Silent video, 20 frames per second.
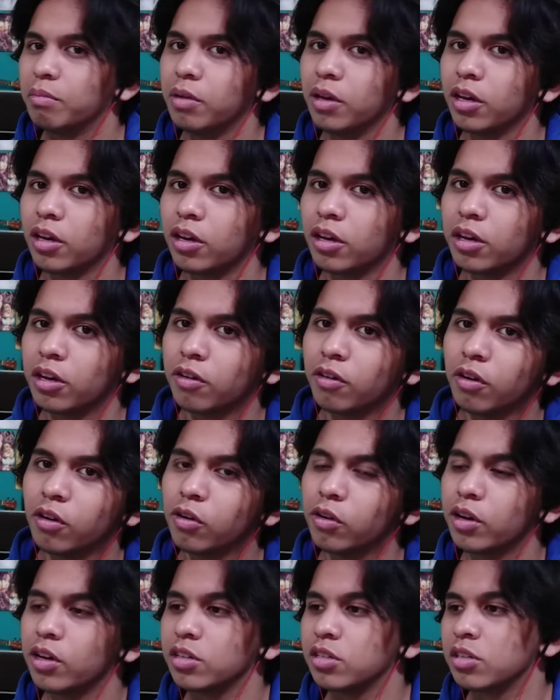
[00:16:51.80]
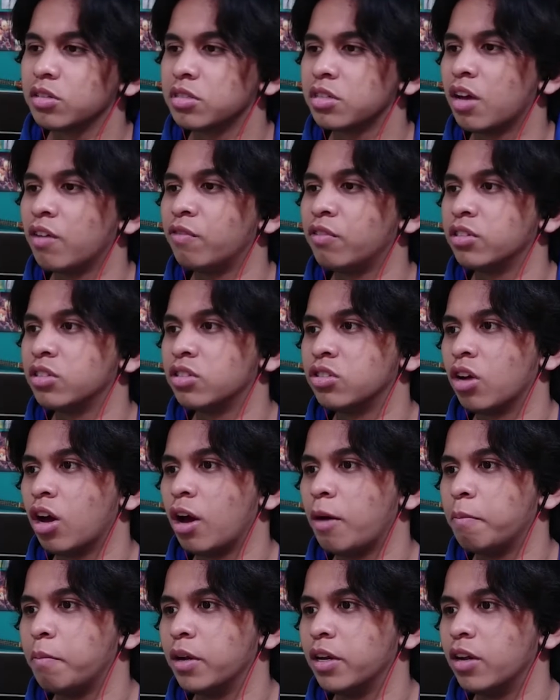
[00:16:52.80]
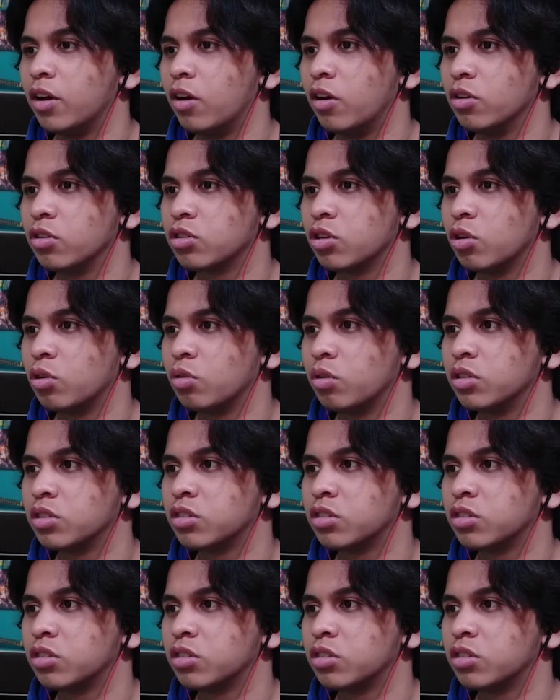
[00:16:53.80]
Being a hero is a selfless job, but also a